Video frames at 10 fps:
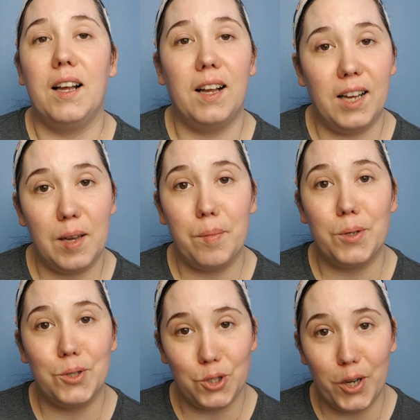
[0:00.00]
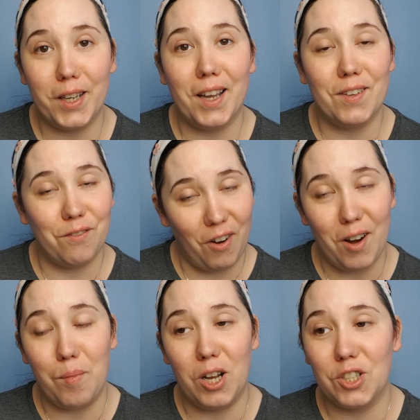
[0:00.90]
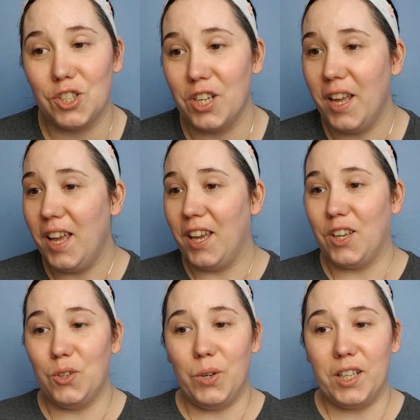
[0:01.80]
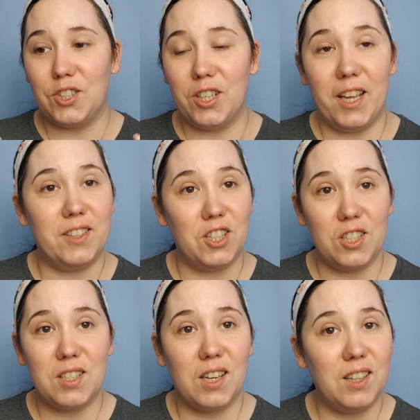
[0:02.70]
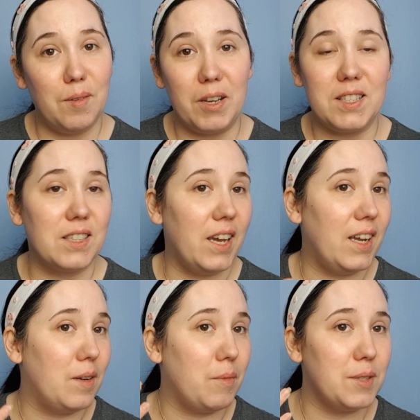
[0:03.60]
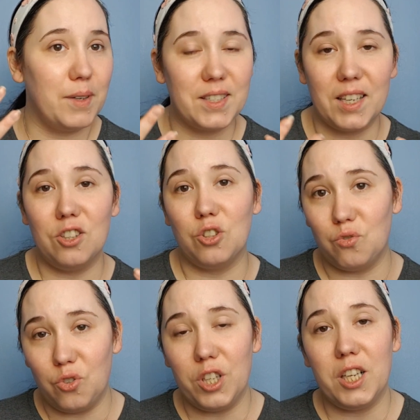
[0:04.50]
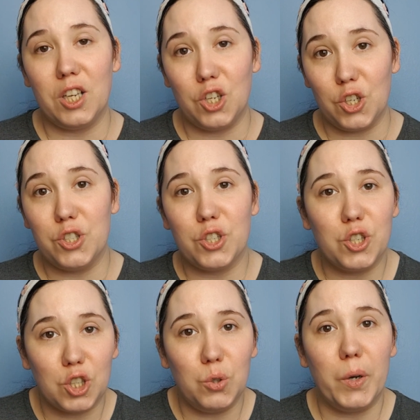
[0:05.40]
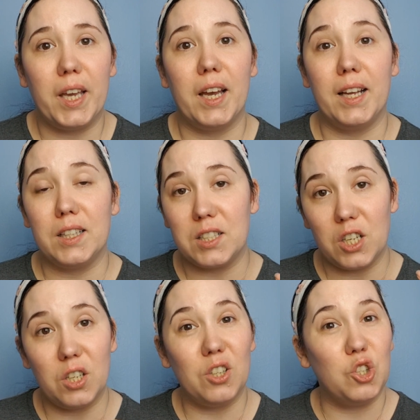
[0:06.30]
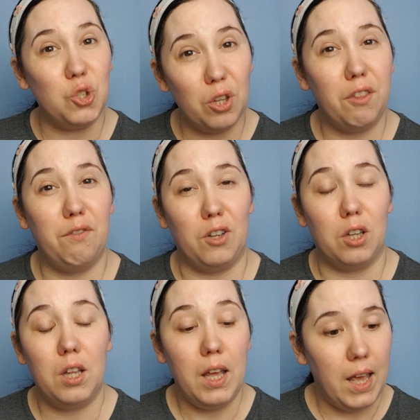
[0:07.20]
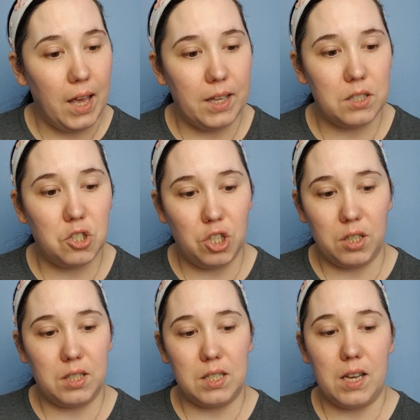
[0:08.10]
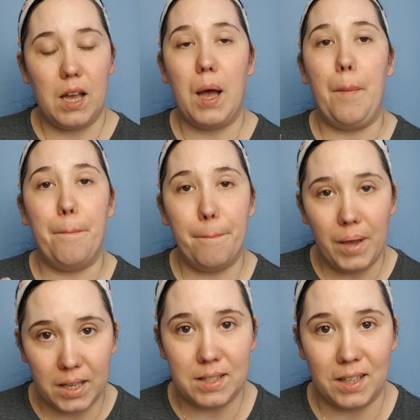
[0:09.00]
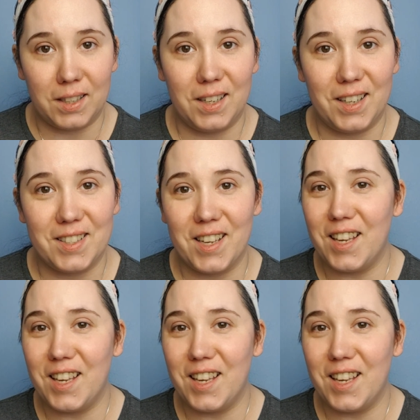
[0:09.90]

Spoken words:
I am enjoying it very much. You know, it does clear my skin, it makes my skin look really good, glowy and youthful. It's just amazing, guys. It